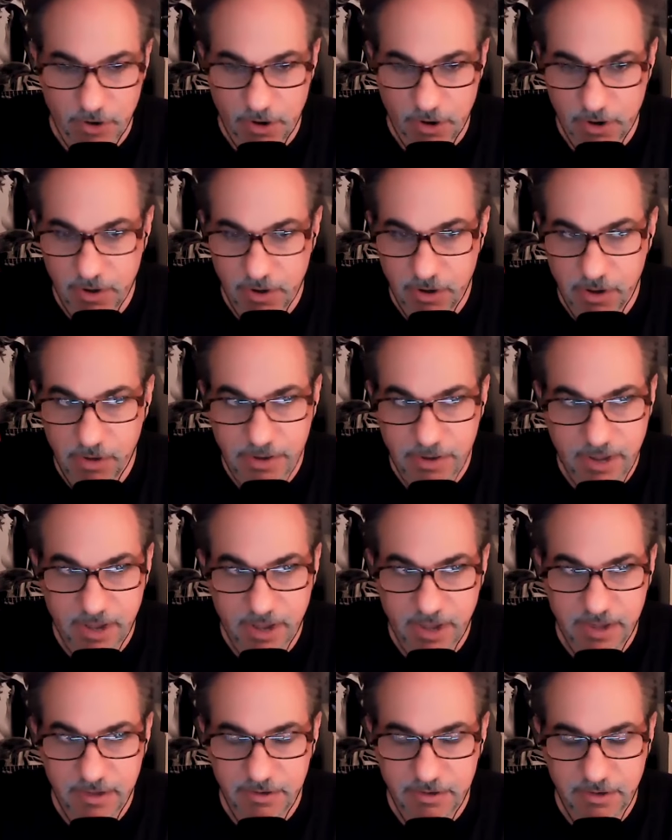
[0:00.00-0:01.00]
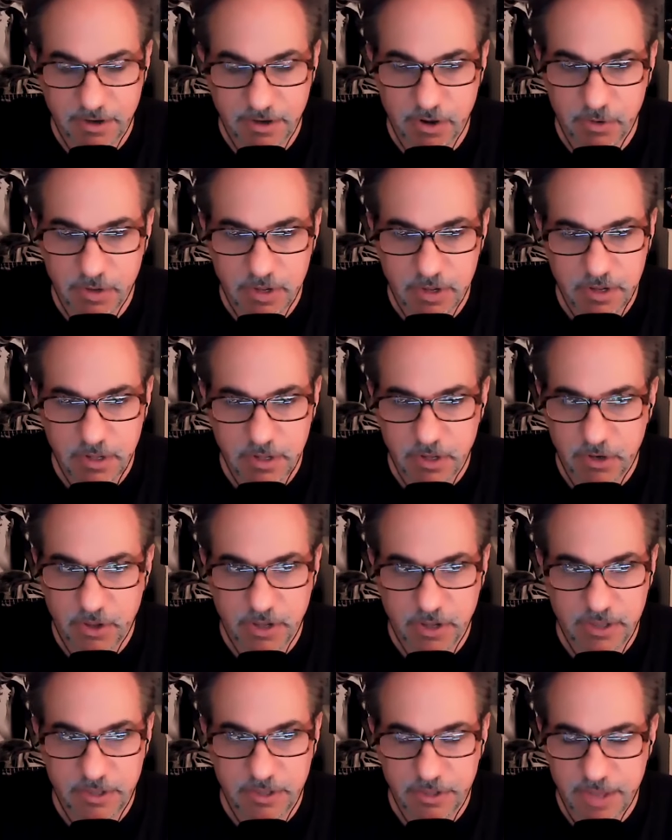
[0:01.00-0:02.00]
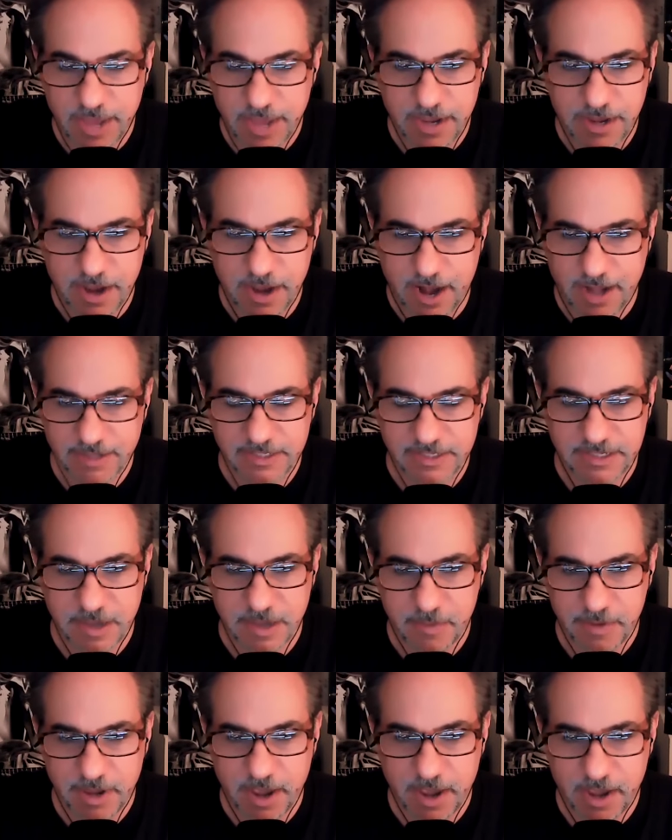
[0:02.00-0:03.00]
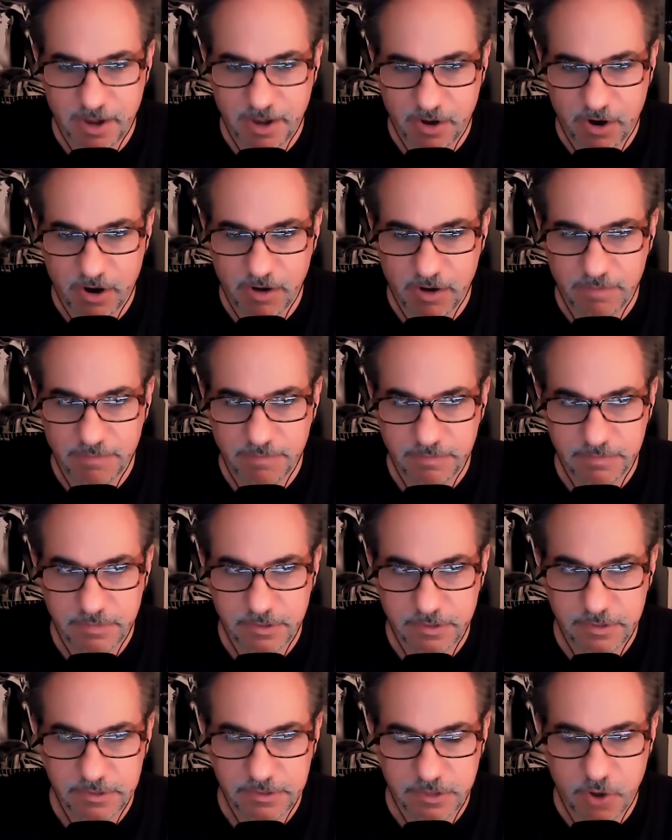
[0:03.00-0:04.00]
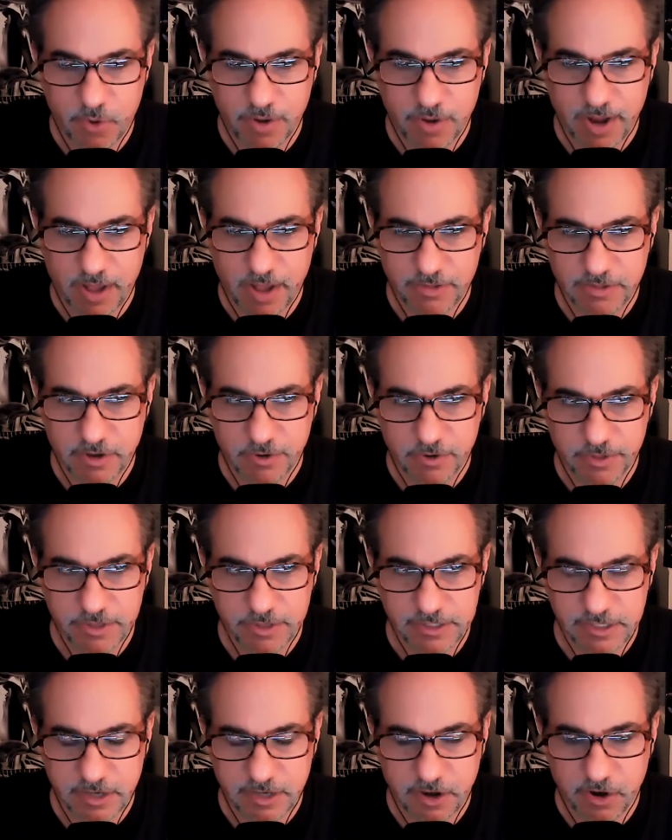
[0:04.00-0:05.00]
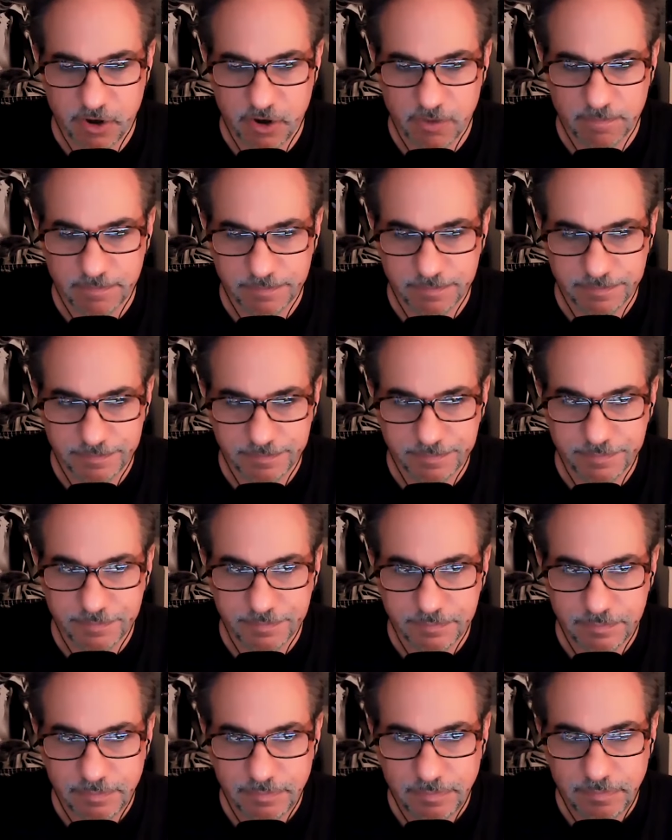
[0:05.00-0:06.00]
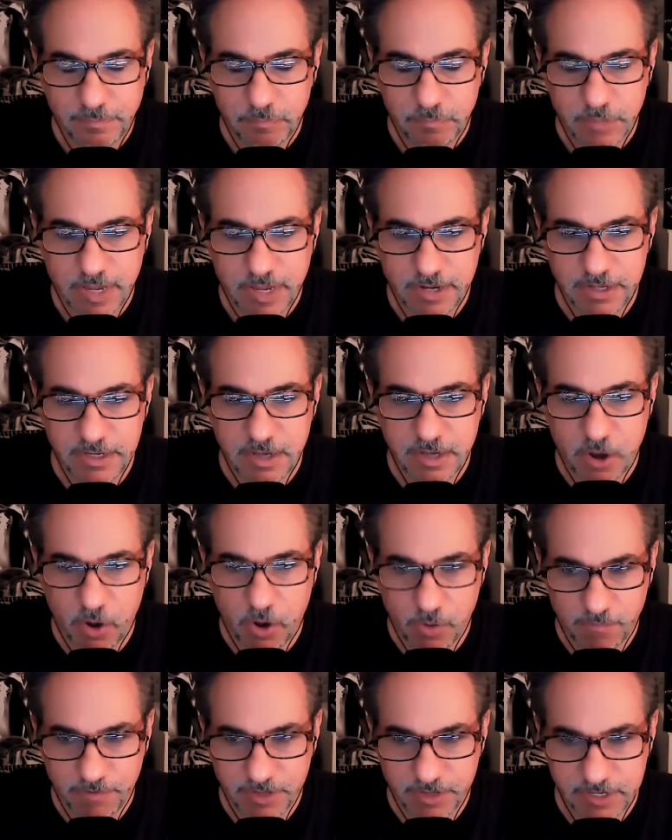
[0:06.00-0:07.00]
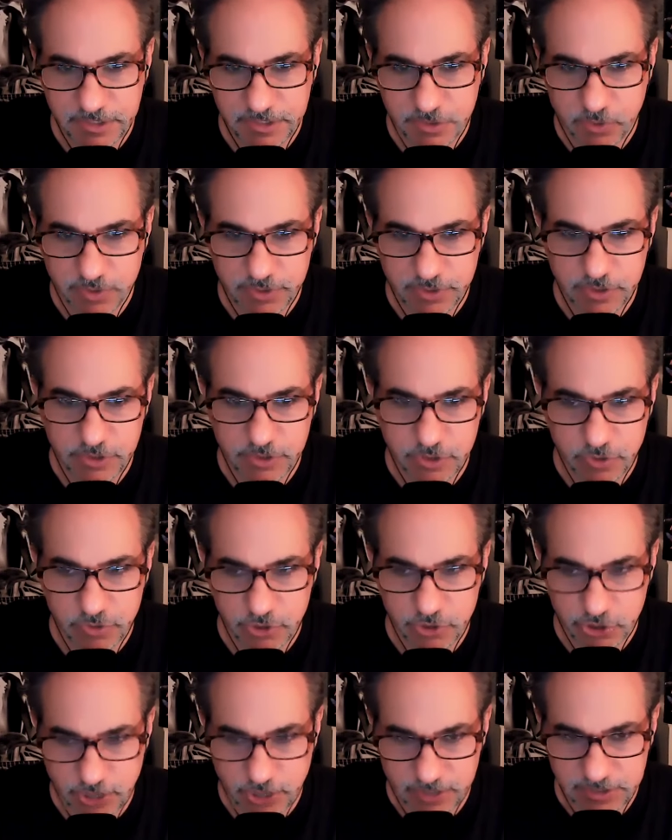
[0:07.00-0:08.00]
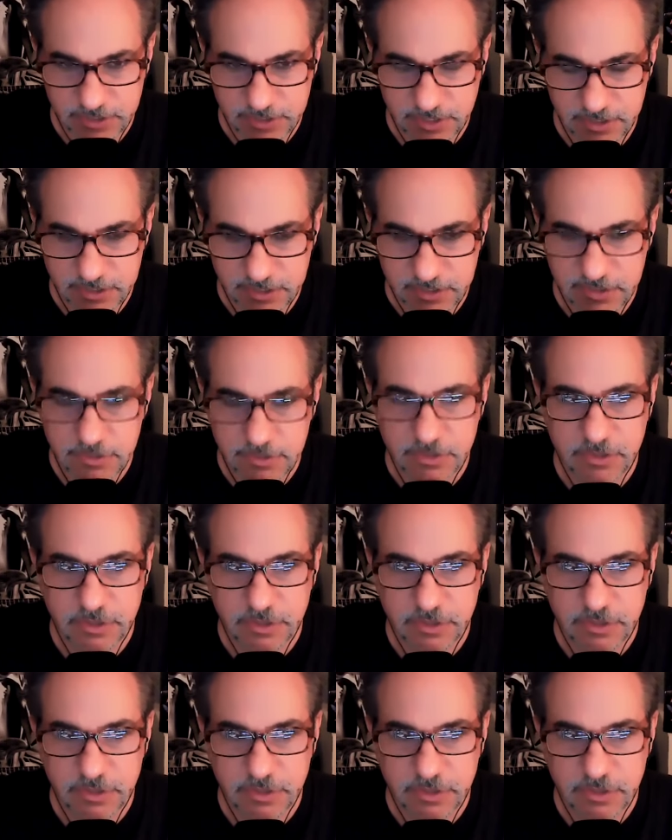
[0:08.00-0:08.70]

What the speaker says: Okay. You know, look, thank God Sammy Hagar is going out there this year. And he hopefully is going to do justice